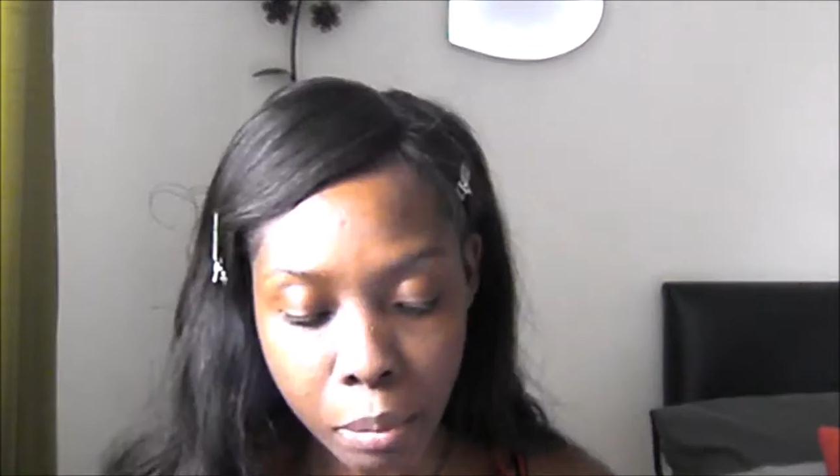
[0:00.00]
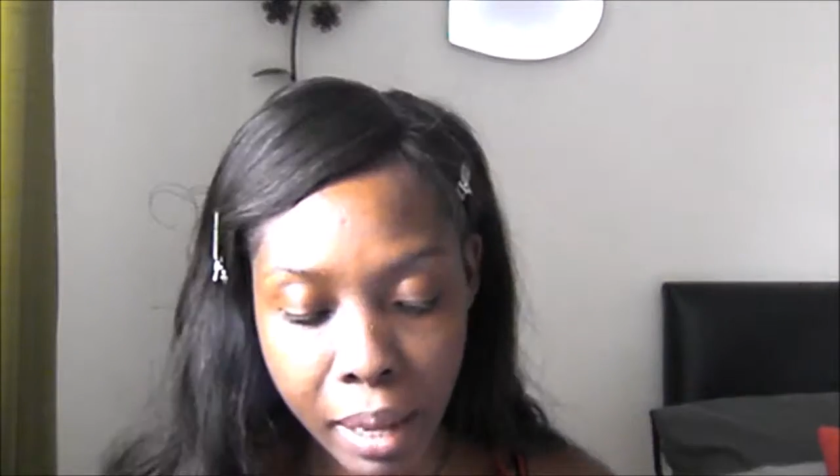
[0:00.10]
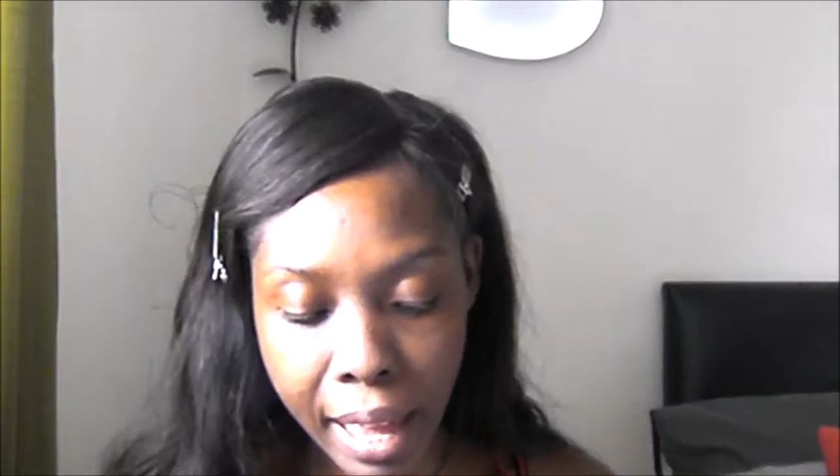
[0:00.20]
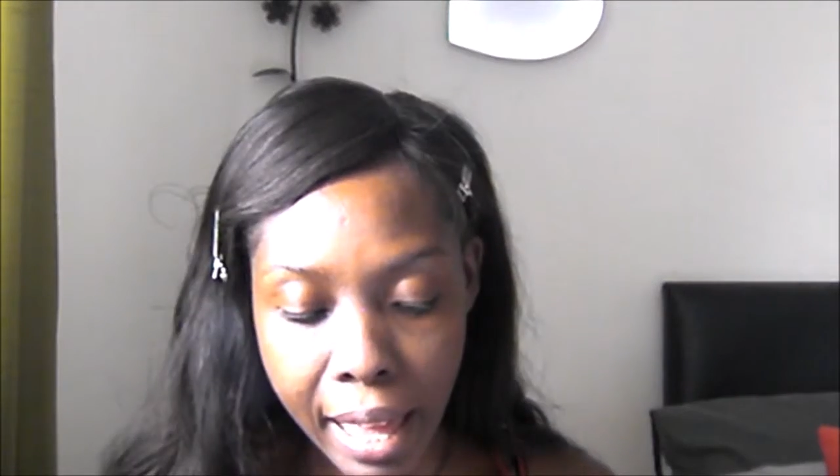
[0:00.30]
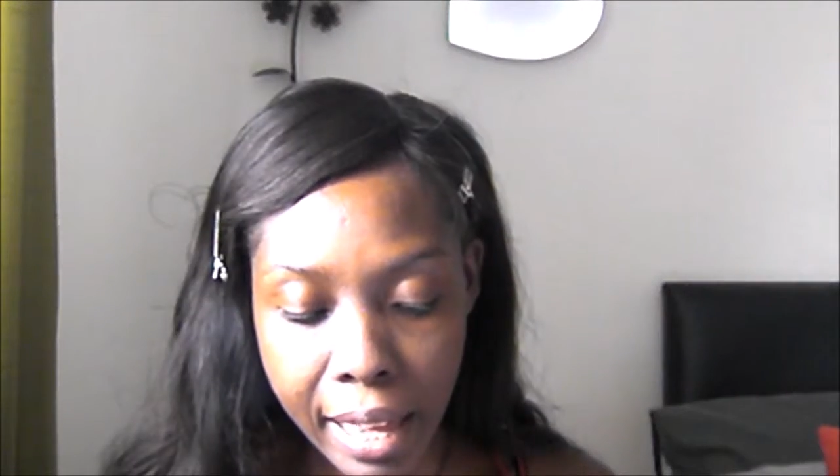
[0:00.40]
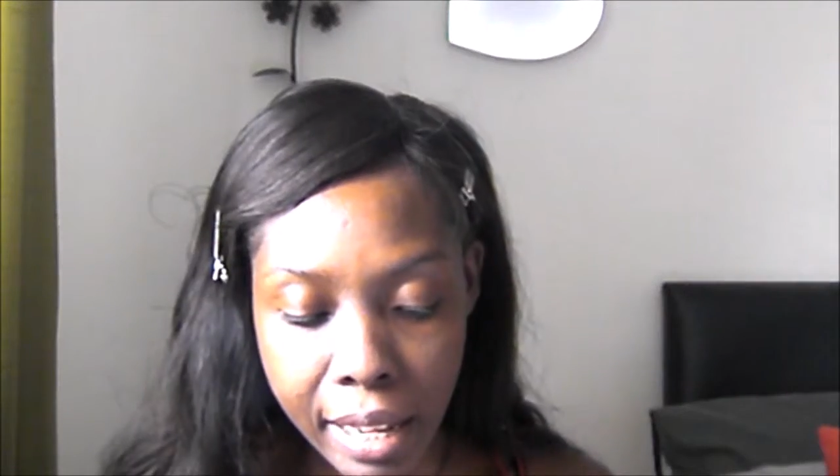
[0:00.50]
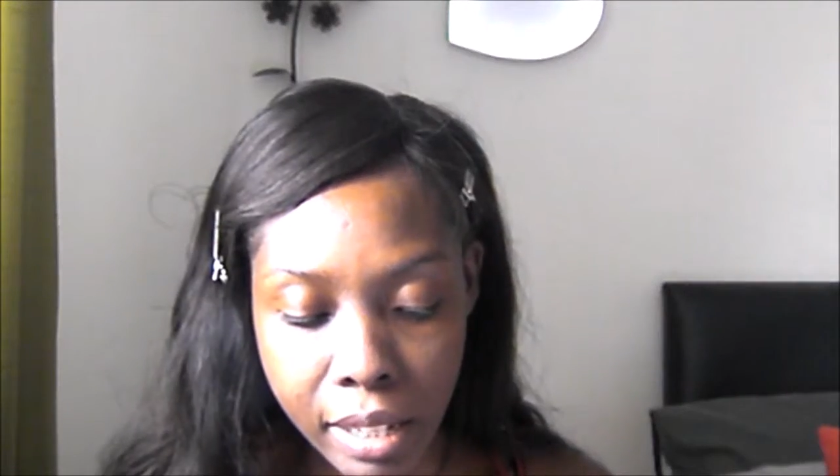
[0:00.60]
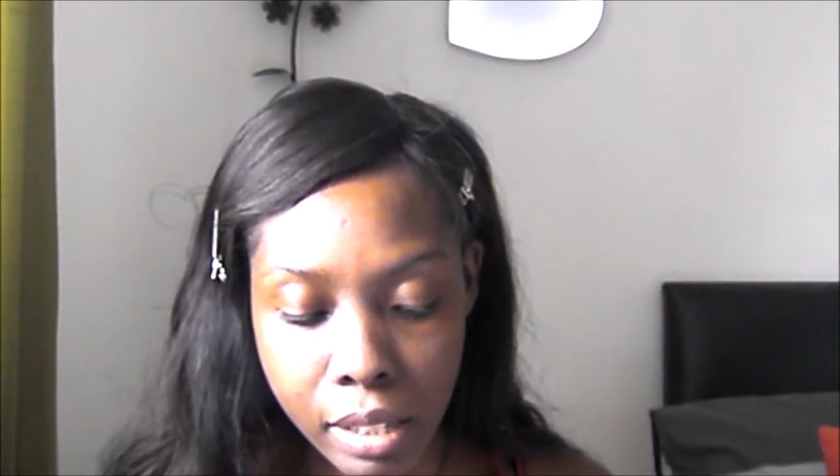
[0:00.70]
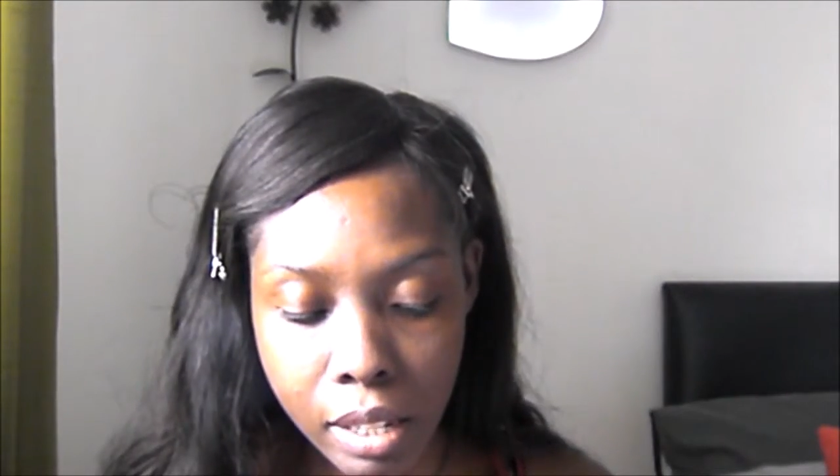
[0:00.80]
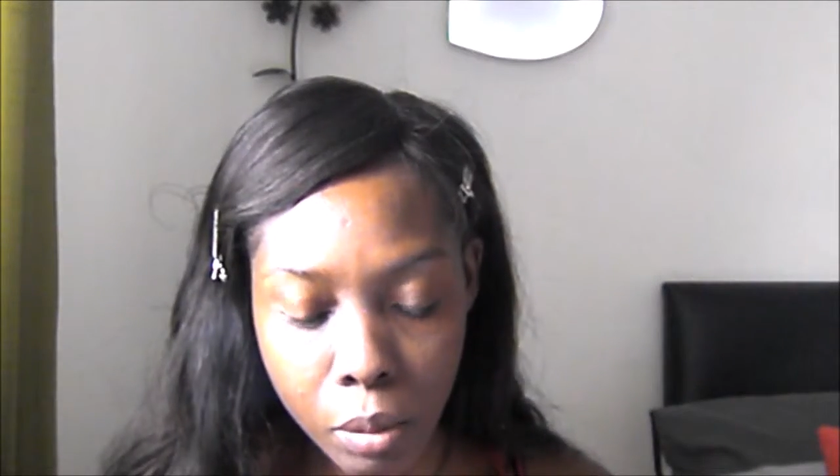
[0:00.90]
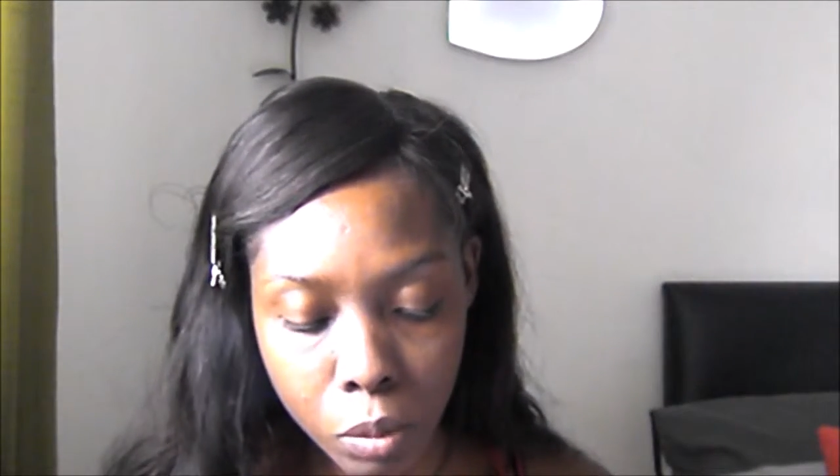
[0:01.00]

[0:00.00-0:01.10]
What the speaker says: my eyes,